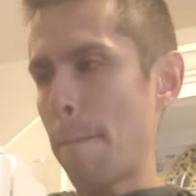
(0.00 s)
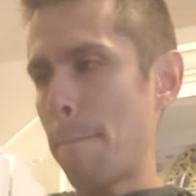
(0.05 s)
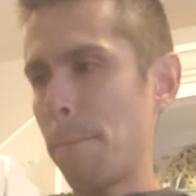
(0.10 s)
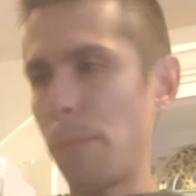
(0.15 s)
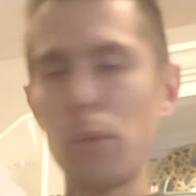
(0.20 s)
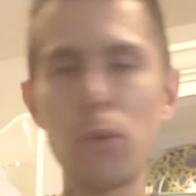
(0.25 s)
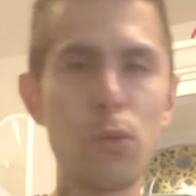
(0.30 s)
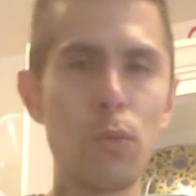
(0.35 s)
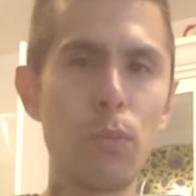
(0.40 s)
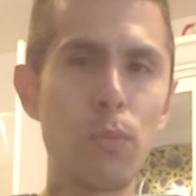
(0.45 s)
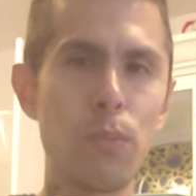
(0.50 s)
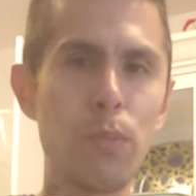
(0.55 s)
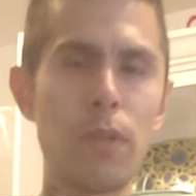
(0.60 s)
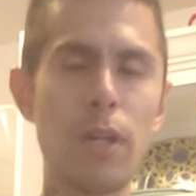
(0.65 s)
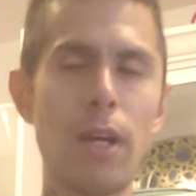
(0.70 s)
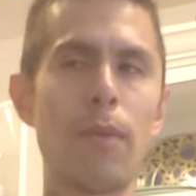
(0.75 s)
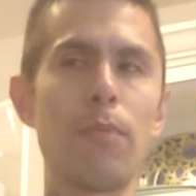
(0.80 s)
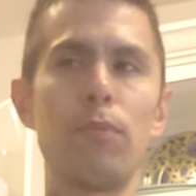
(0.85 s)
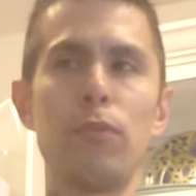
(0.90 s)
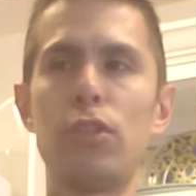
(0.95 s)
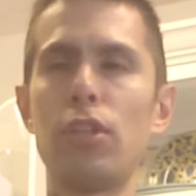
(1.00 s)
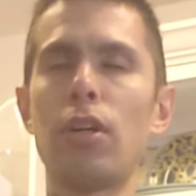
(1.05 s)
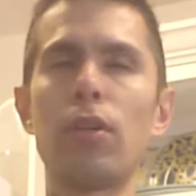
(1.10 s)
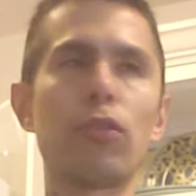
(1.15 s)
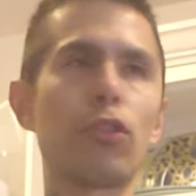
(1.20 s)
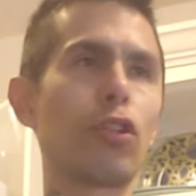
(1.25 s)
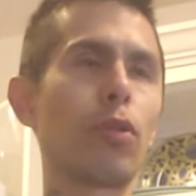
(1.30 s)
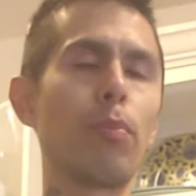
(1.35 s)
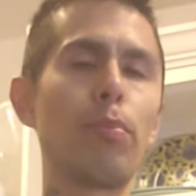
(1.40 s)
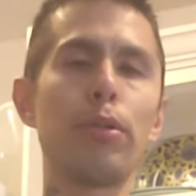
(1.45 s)
boom, I'm
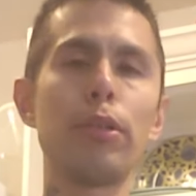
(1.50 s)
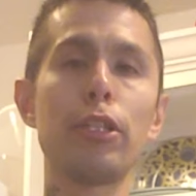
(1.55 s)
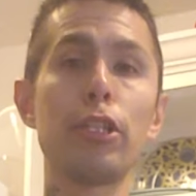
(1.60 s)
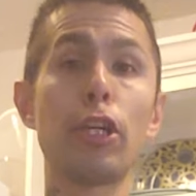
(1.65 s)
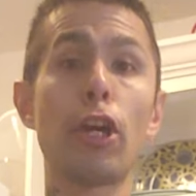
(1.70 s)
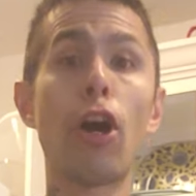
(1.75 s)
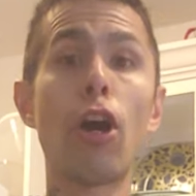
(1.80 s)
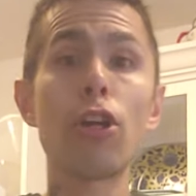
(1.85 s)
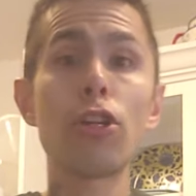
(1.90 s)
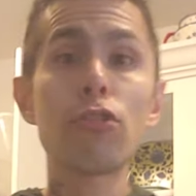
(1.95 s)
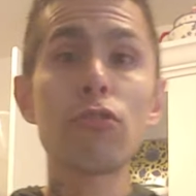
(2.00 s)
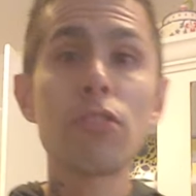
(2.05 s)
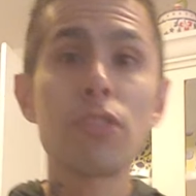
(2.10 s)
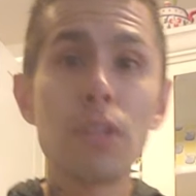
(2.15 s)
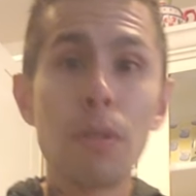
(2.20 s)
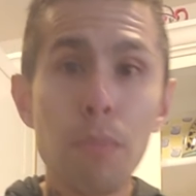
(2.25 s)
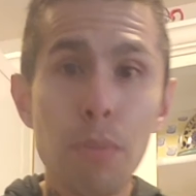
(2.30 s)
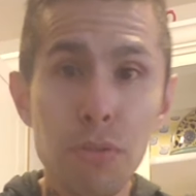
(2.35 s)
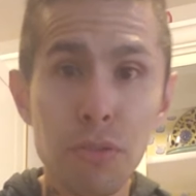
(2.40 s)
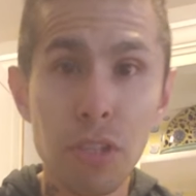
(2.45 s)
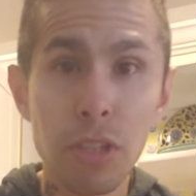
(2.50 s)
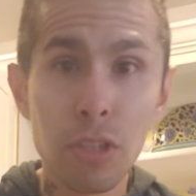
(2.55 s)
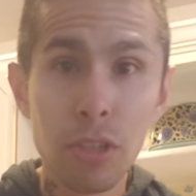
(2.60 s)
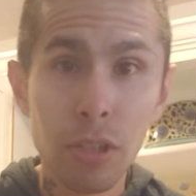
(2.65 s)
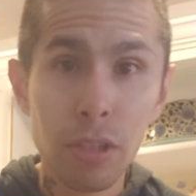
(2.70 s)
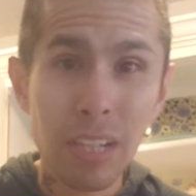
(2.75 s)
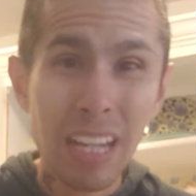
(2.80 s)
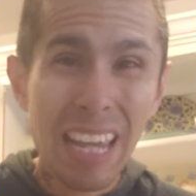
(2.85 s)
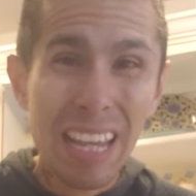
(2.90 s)
done, completely 110% done,